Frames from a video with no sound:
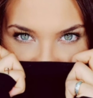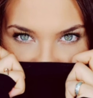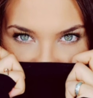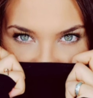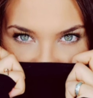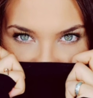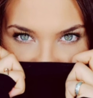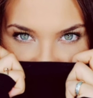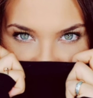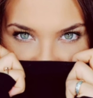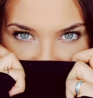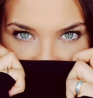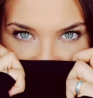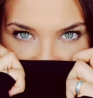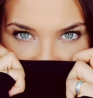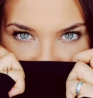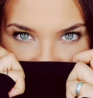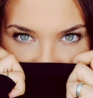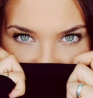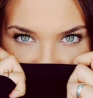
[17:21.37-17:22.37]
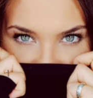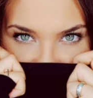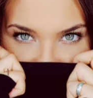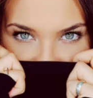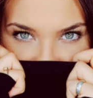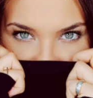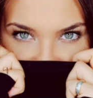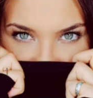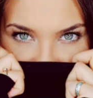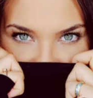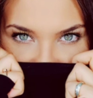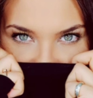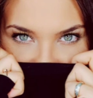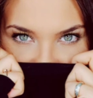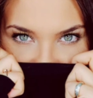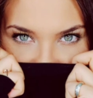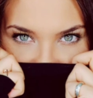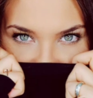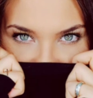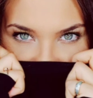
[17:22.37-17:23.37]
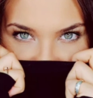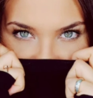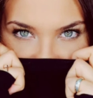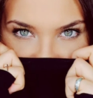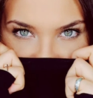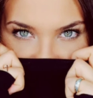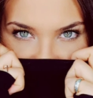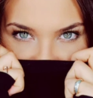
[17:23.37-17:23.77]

to me multiple times.